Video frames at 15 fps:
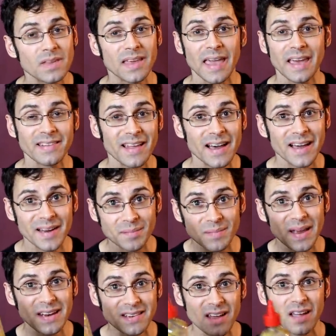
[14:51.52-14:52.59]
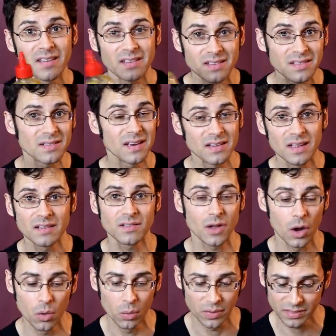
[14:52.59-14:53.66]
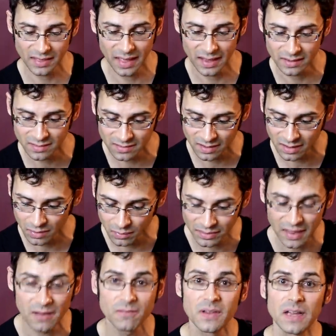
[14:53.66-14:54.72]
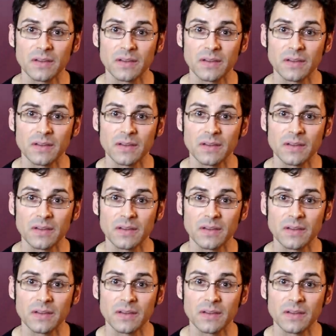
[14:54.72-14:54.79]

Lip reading: can't lie, it does go with that